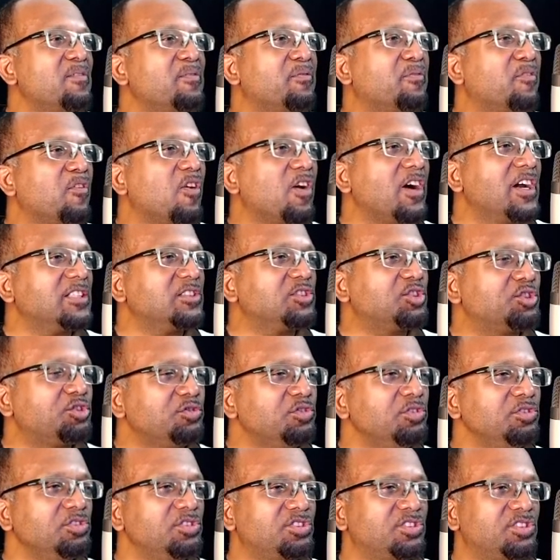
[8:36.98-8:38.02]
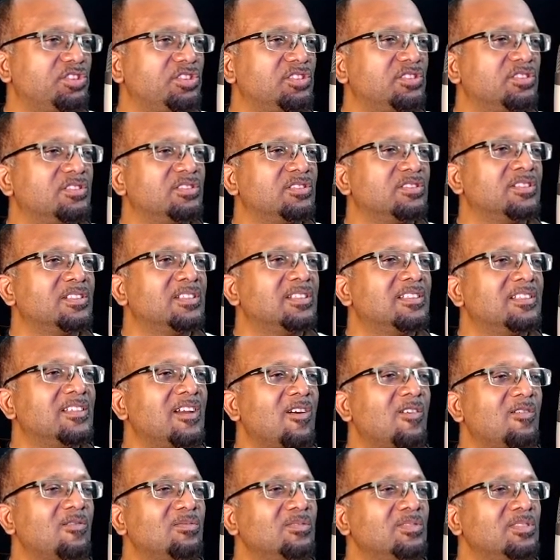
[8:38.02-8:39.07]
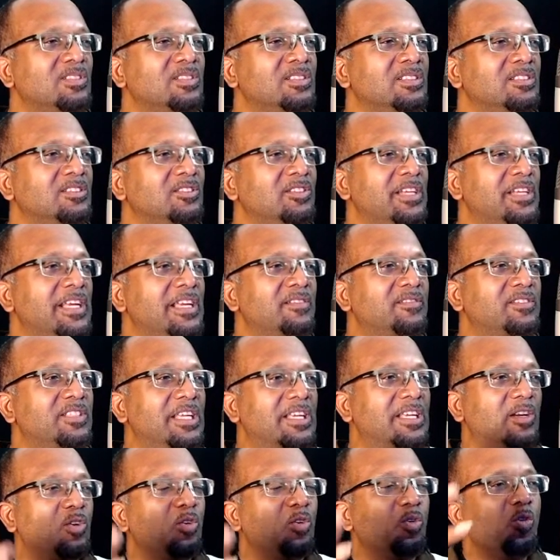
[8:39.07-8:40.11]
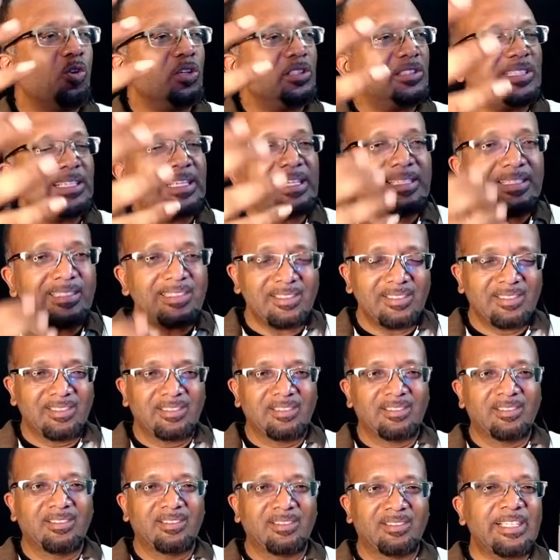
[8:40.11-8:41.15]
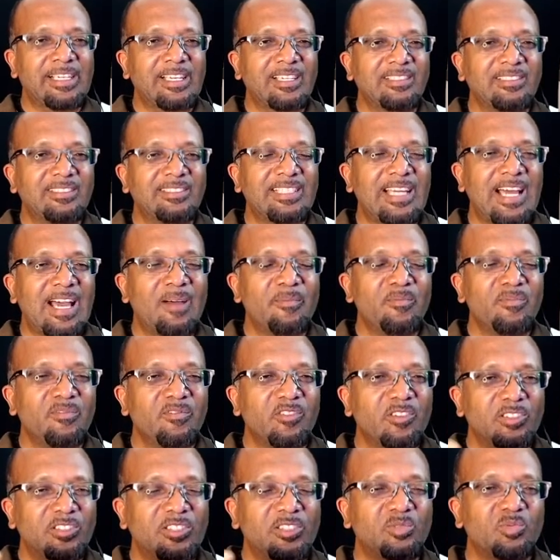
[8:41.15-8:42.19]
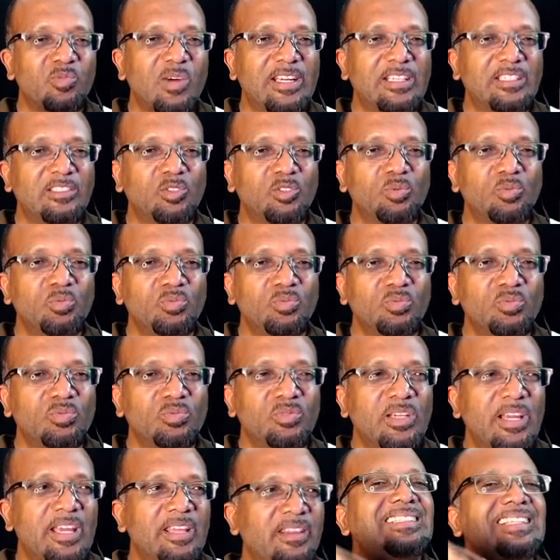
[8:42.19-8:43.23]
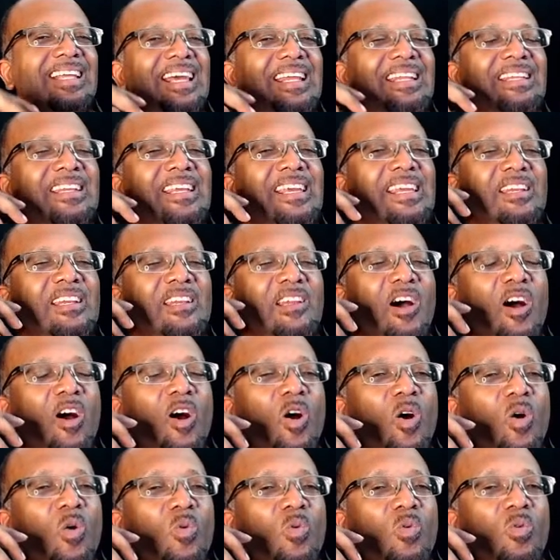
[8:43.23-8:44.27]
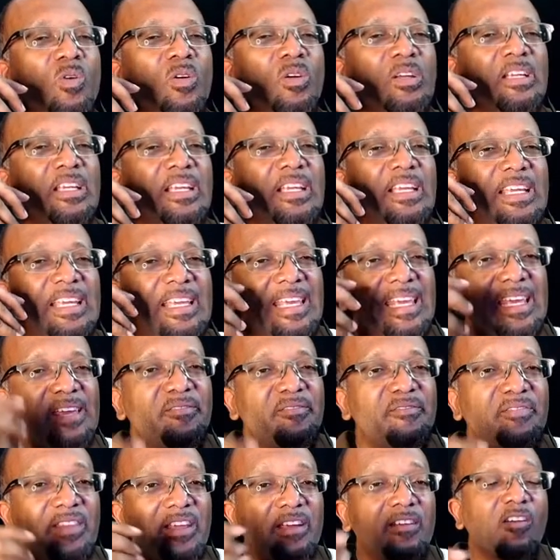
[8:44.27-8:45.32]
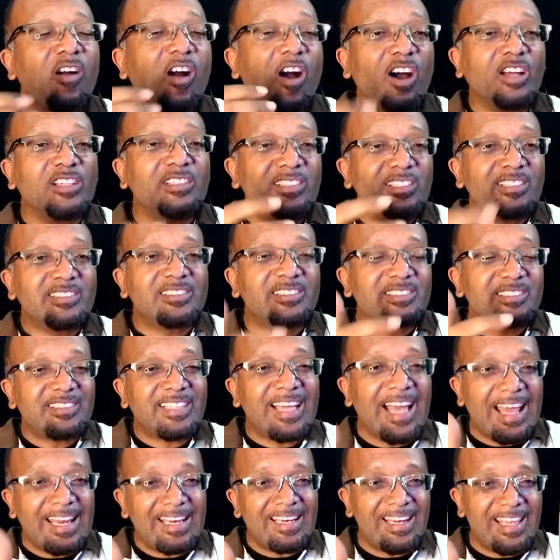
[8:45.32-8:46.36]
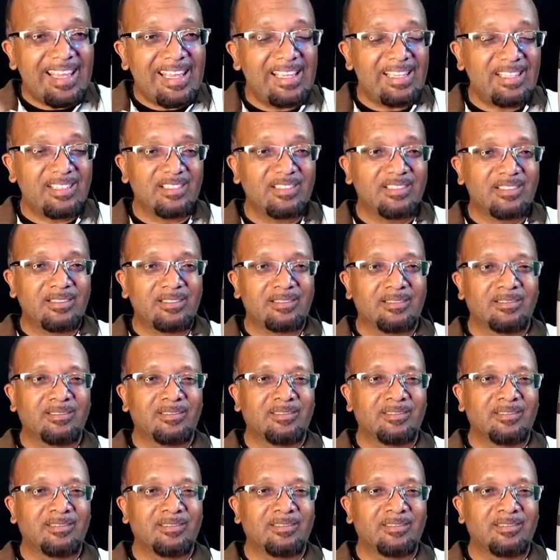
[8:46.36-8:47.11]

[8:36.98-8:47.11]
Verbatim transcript: for a truth. Now, so they, they quoted the second Psalm, verses 1 and 2 and then they now give their understanding